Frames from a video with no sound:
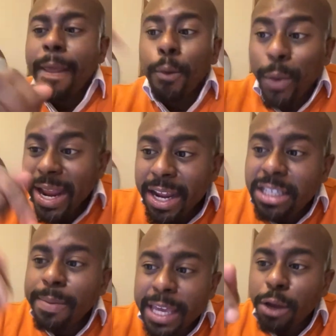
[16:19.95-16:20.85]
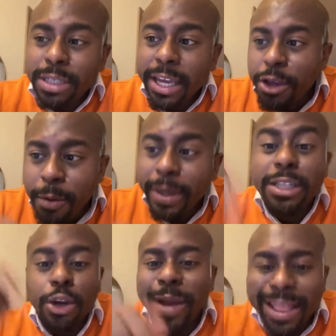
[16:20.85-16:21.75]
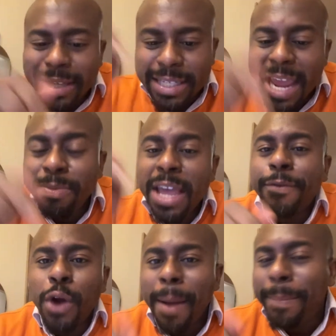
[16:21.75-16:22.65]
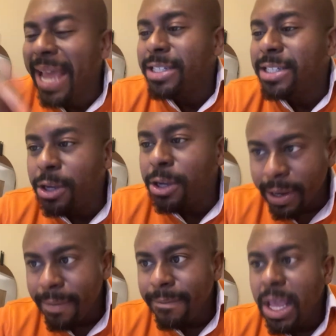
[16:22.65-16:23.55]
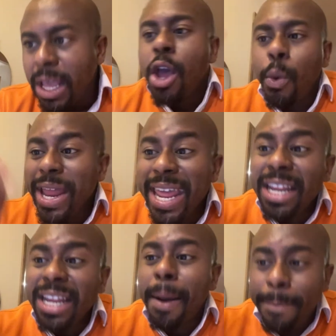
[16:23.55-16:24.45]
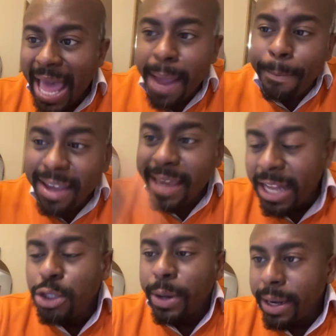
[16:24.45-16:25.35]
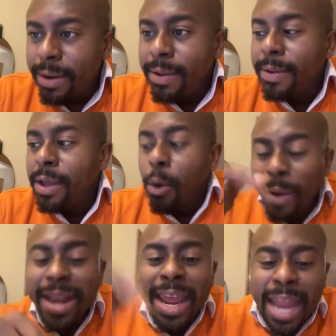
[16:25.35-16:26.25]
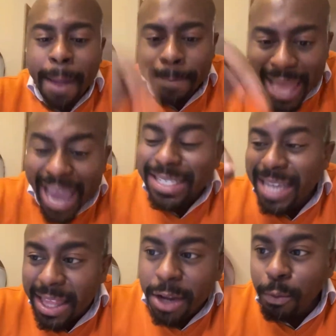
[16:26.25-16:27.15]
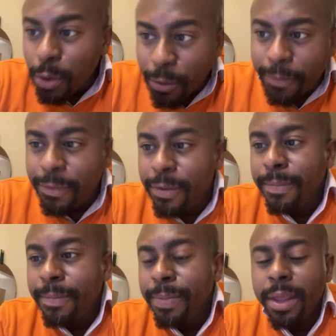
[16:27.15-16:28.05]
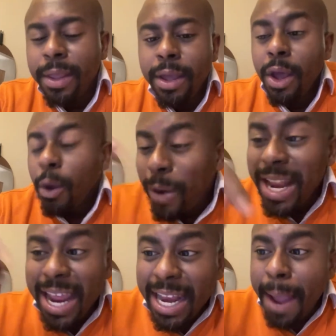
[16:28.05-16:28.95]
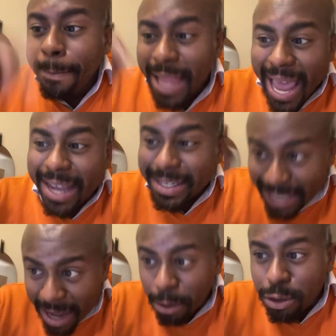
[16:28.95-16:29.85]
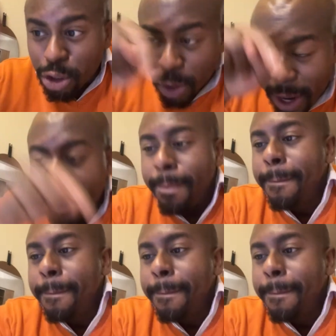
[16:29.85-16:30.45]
We need to be using humor to create the same thing for our black children. We need a black Pingentrin. We need a black Dylan Roof. We need a black Donald Trump.